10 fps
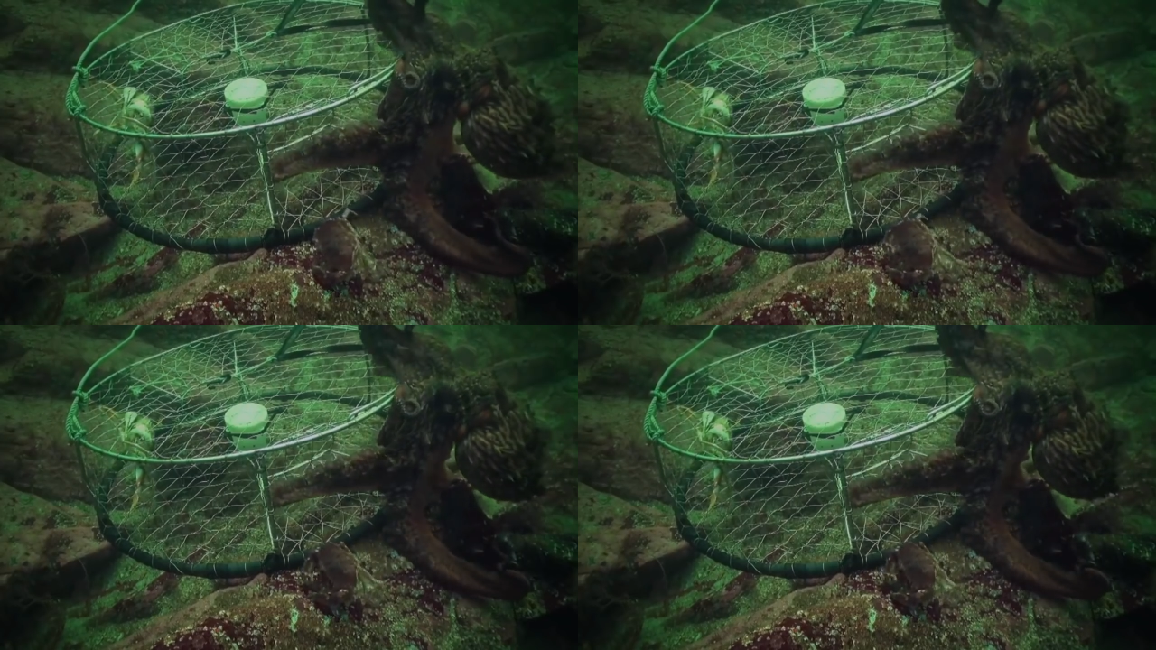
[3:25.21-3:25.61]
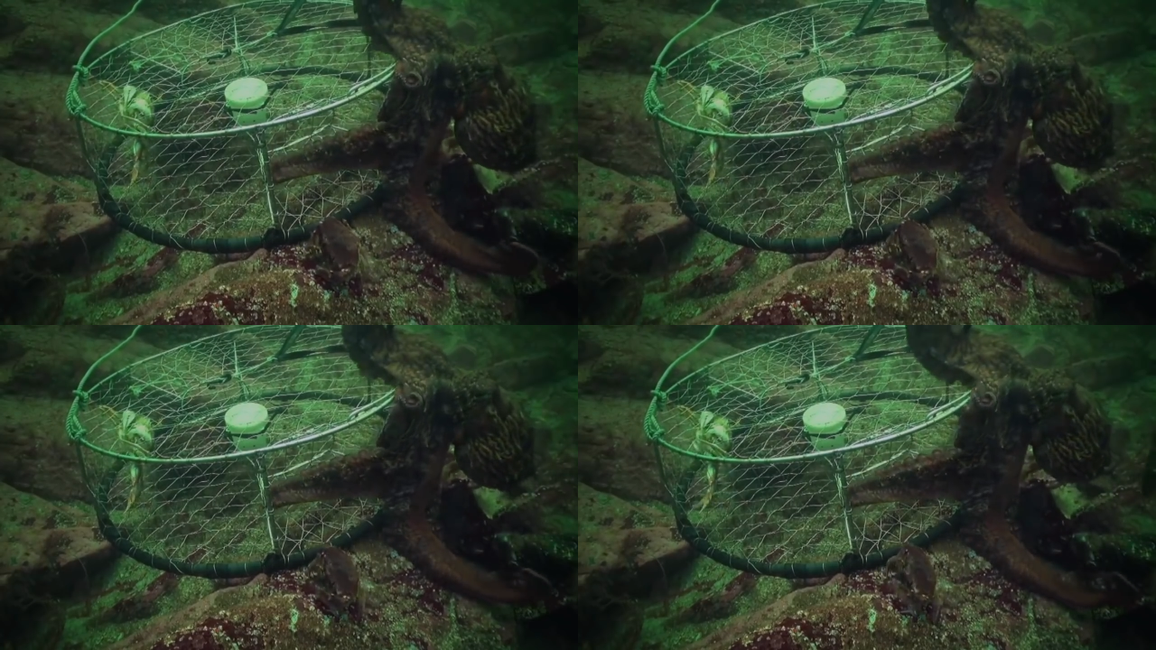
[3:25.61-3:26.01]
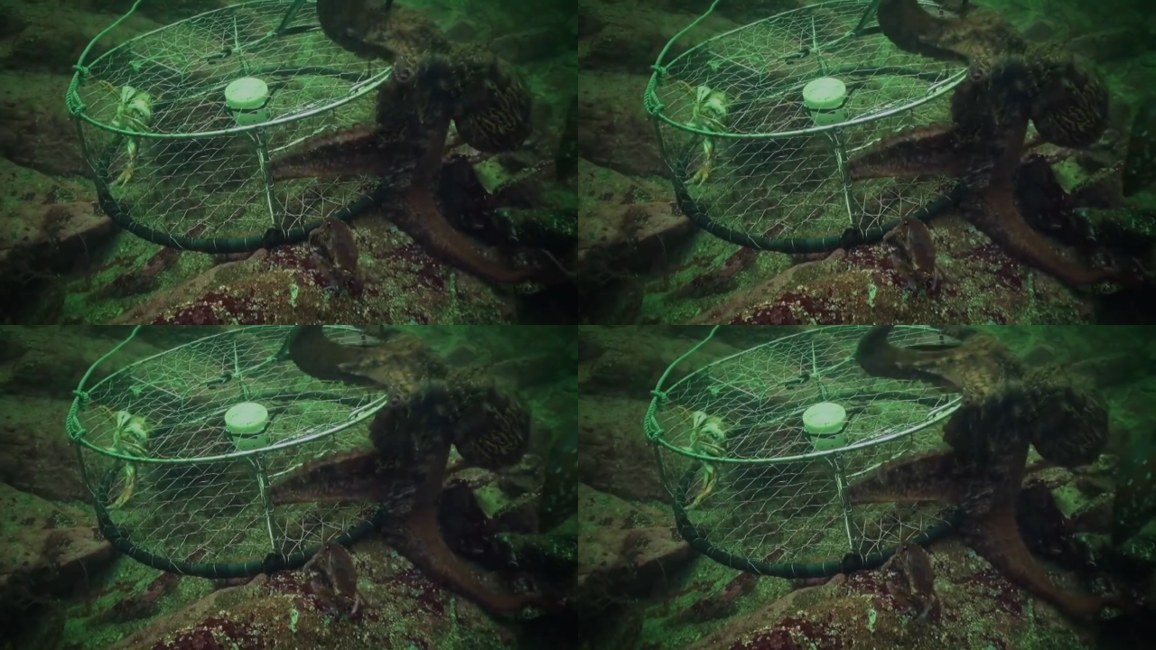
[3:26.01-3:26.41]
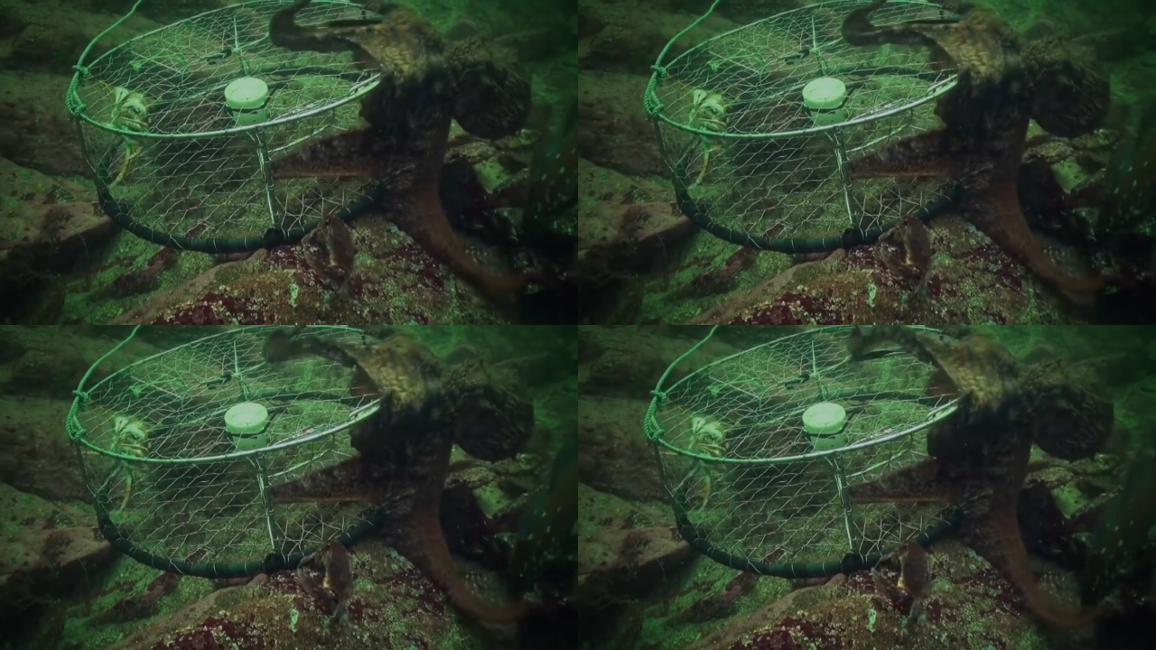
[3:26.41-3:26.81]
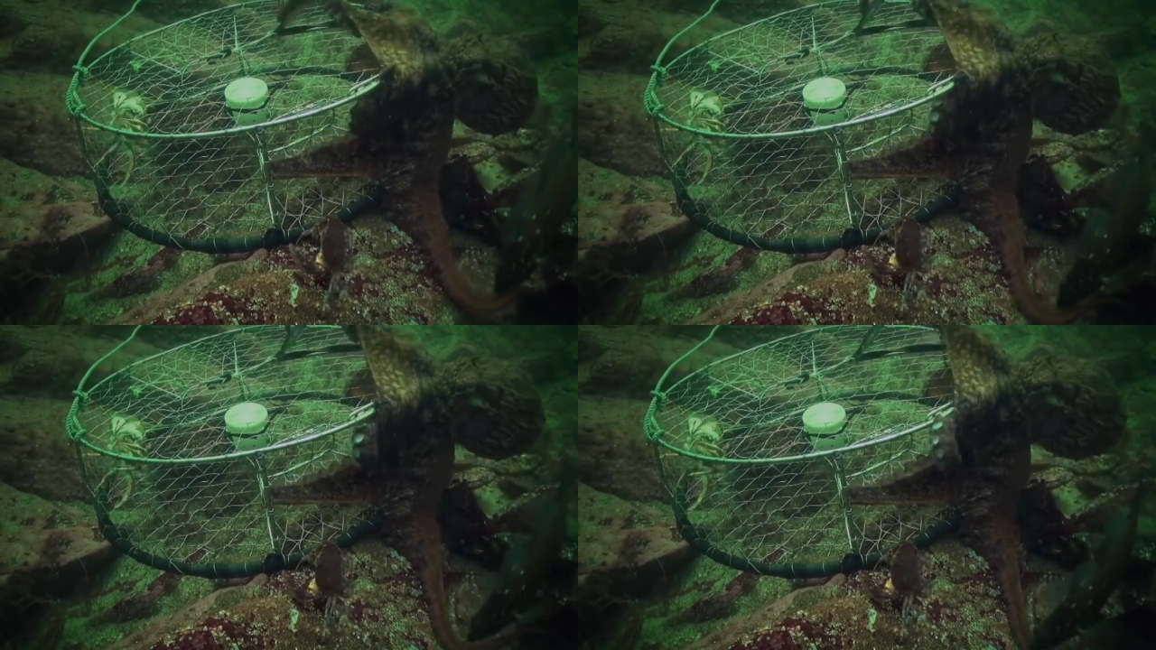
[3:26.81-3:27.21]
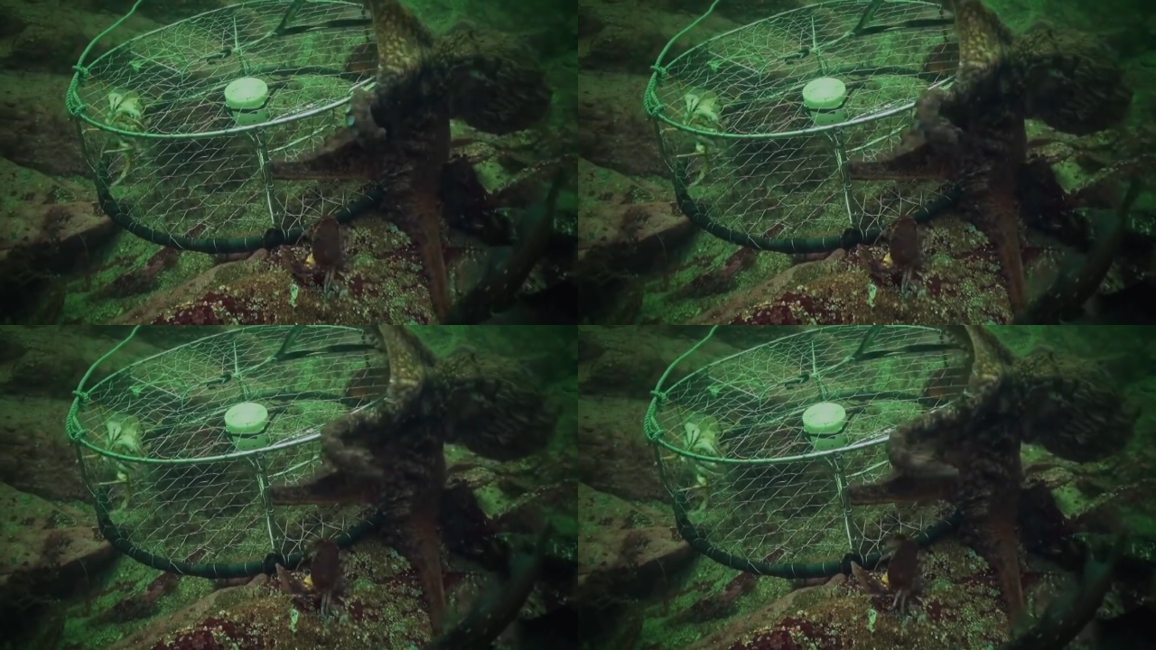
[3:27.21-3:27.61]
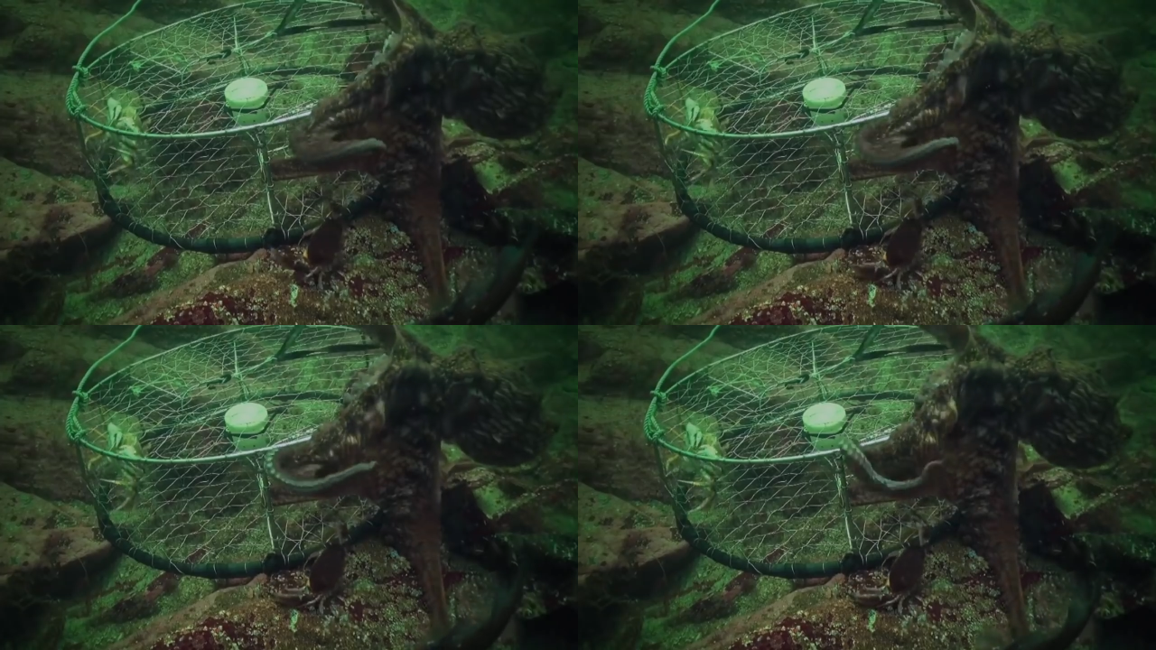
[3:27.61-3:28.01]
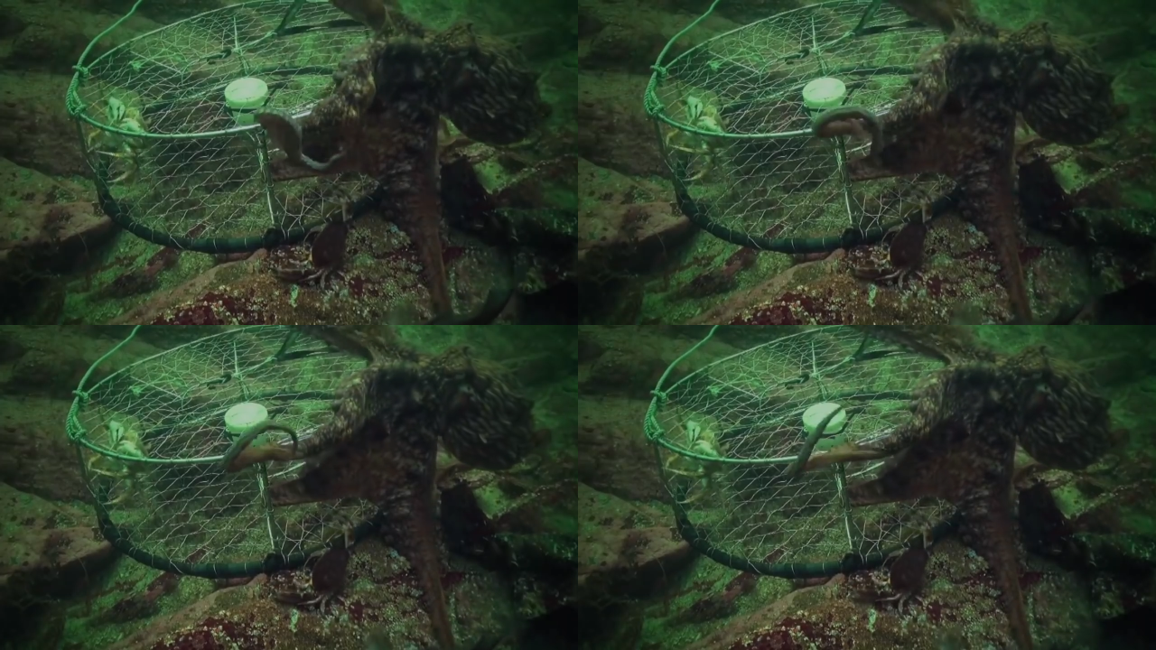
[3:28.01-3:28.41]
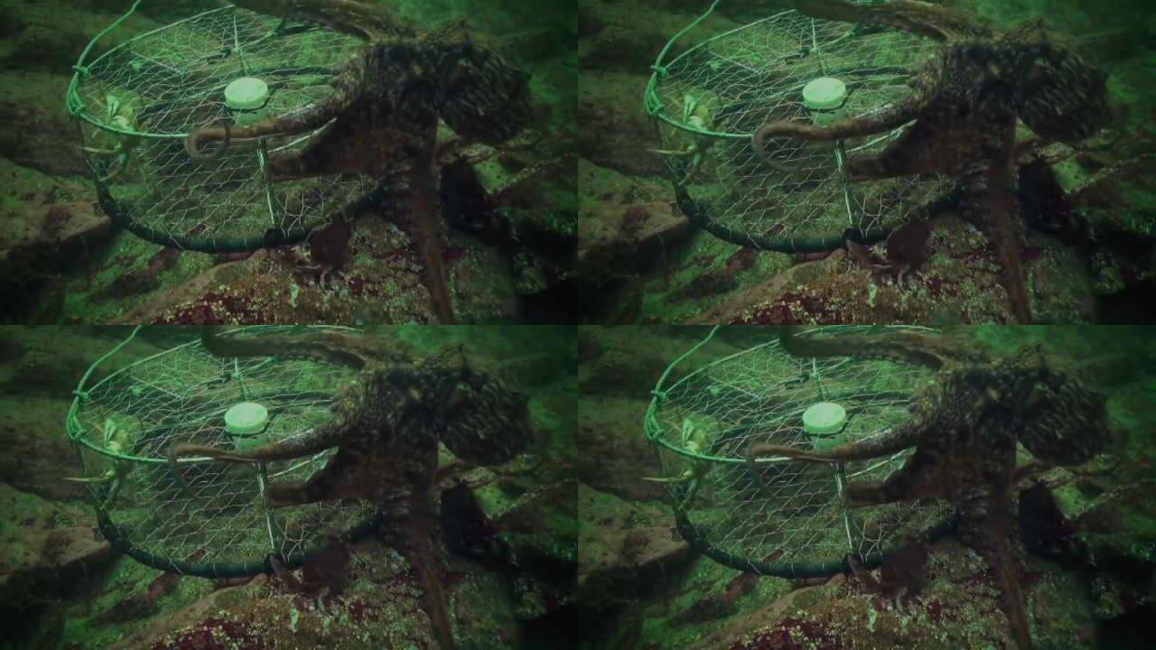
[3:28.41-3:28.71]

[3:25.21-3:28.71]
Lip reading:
(no speaker visible)